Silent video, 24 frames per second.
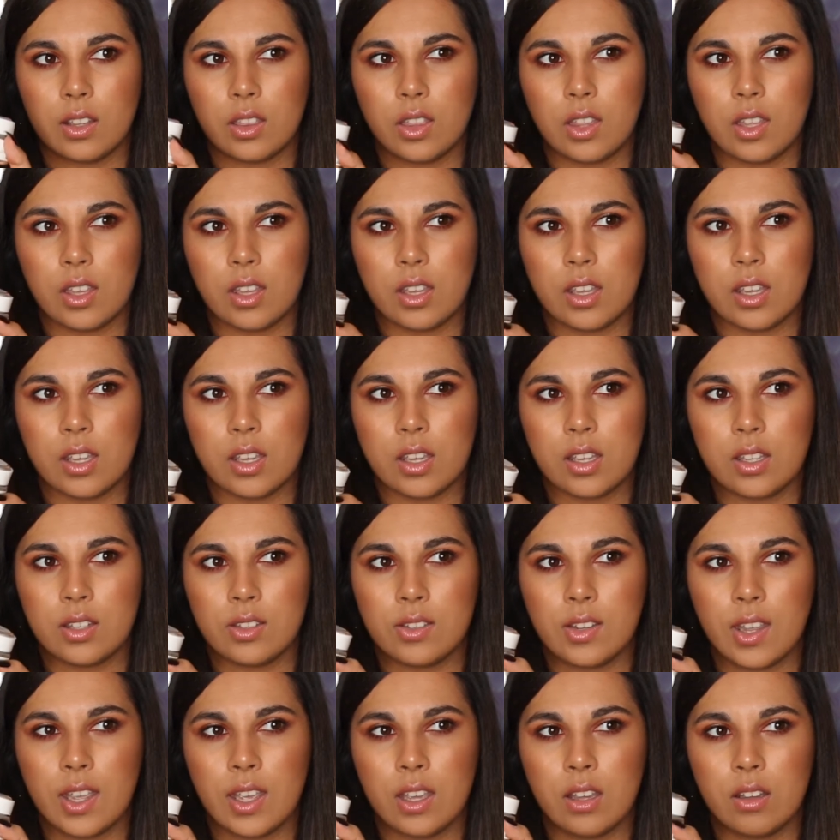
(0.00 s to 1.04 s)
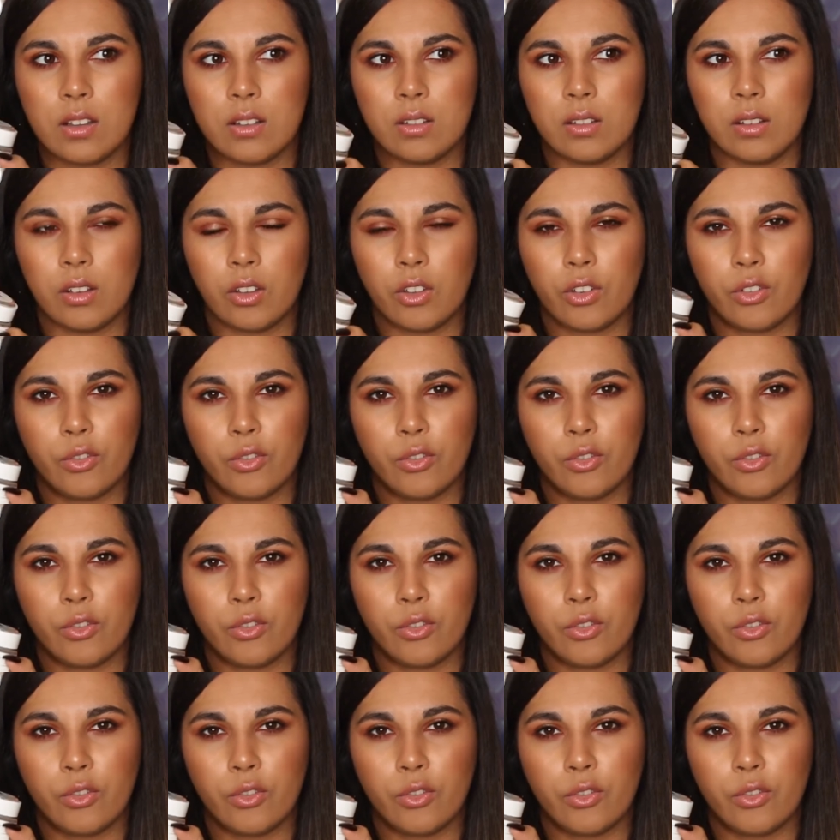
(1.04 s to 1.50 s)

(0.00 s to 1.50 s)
the Tingle